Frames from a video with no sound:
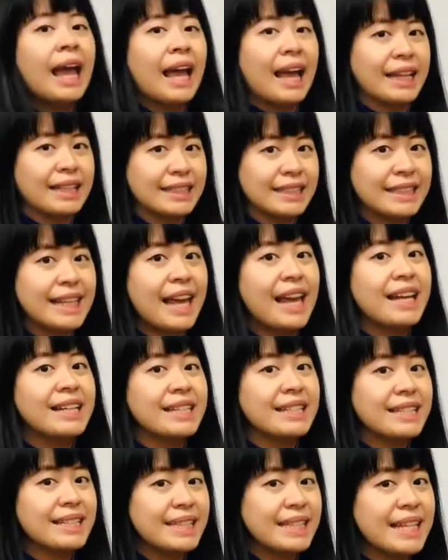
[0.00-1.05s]
And that
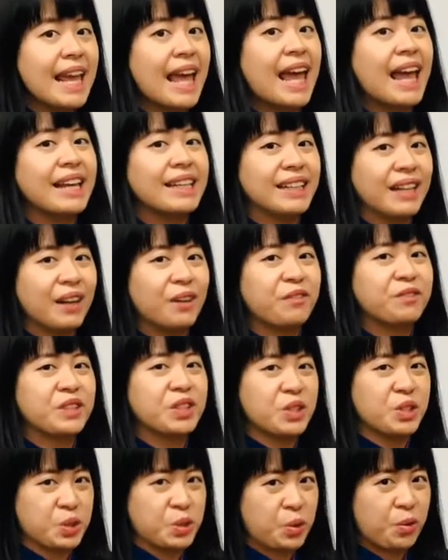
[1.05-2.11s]
is the end of the
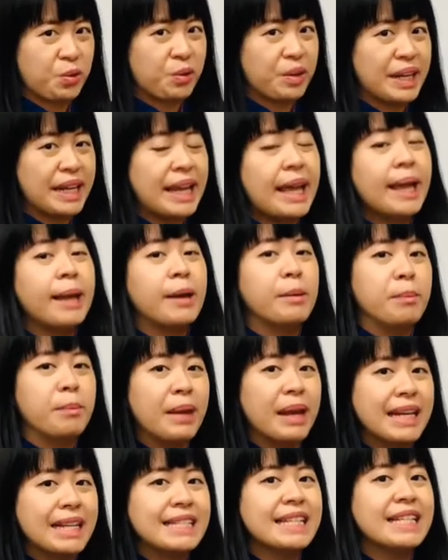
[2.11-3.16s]
story.
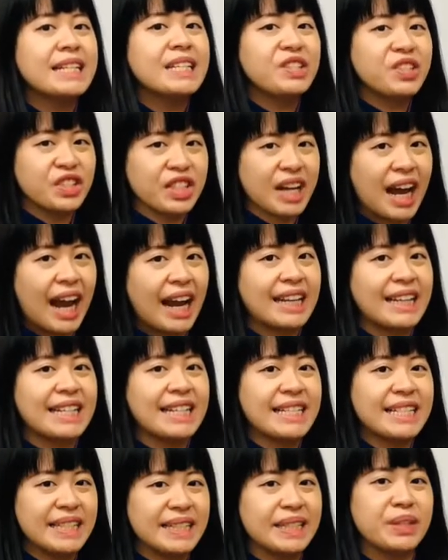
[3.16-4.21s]
Maisy's
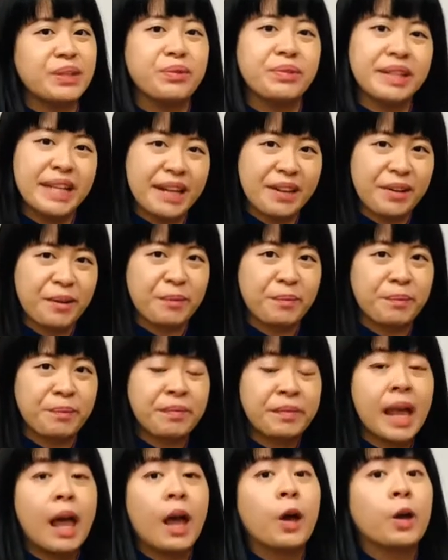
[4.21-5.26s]
Chinese New Year.
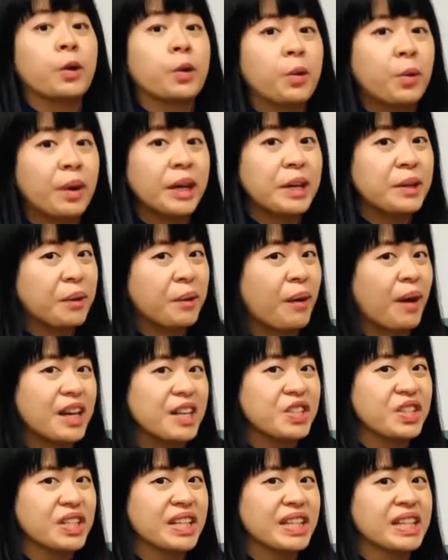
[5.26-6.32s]
Quick
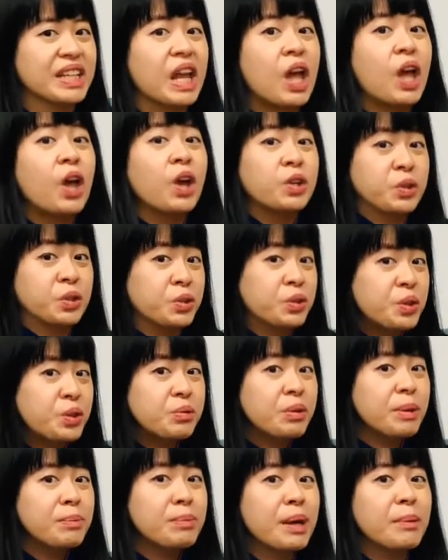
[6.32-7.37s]
question. Do you
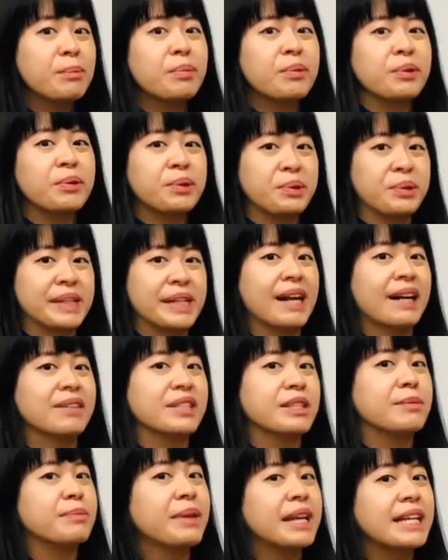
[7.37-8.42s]
remember who
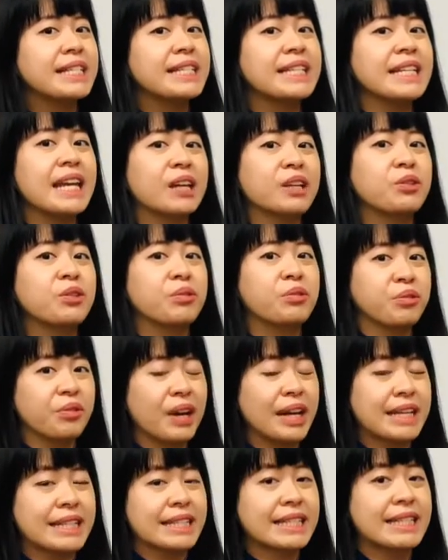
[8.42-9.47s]
tells Maisy and her
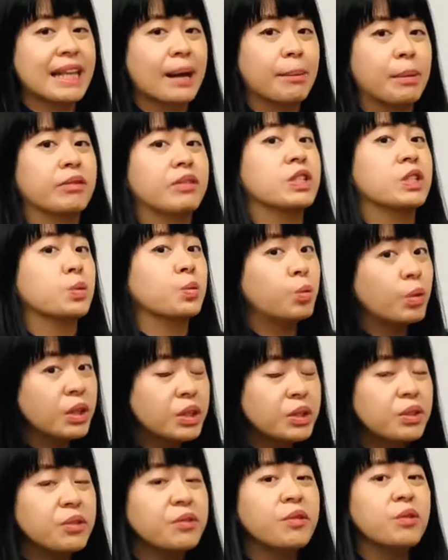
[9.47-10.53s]
friends about this
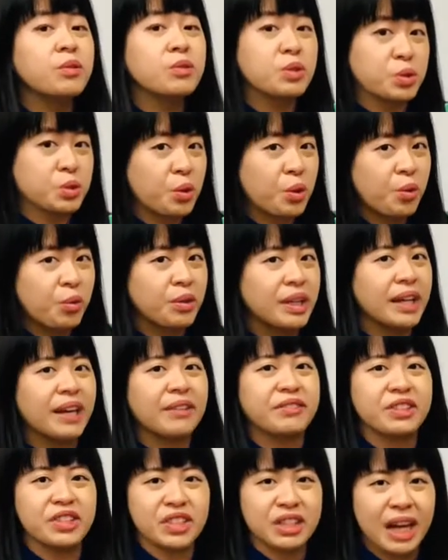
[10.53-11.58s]
wonderful story
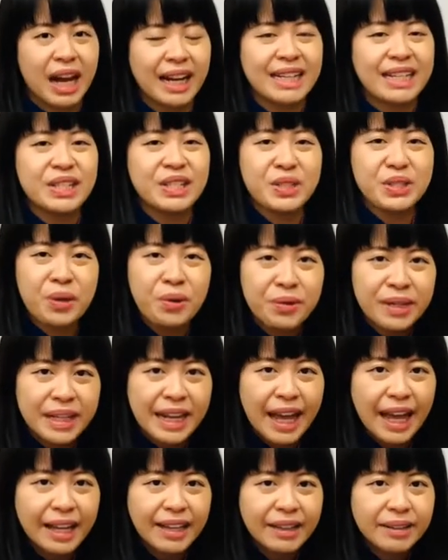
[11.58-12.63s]
of the Chinese
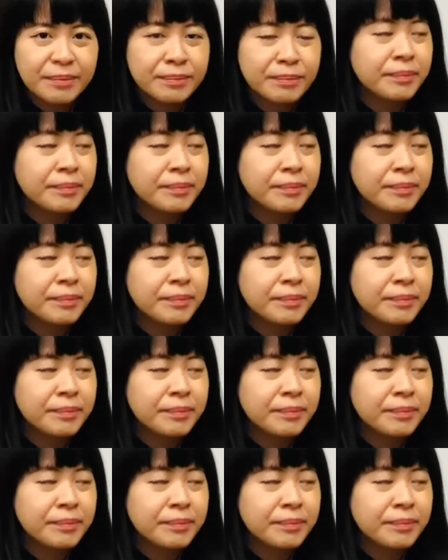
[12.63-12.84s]
zodiac?